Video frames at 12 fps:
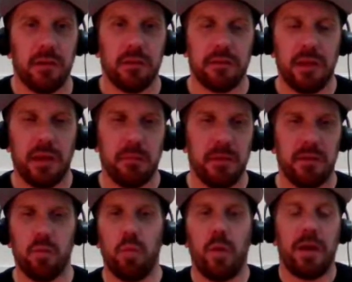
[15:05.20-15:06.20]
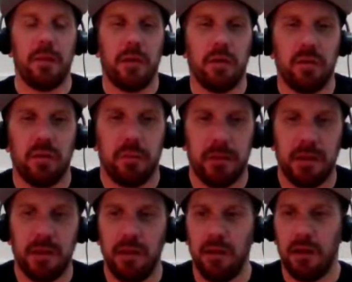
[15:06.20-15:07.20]
whose name is way beyond
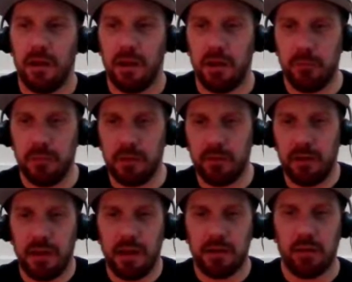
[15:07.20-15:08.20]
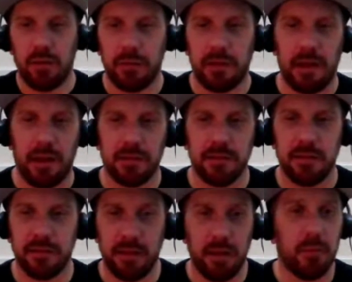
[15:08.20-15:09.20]
me, the grey-haired guy with the
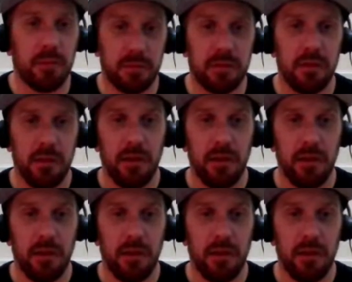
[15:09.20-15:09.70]
glasses, he was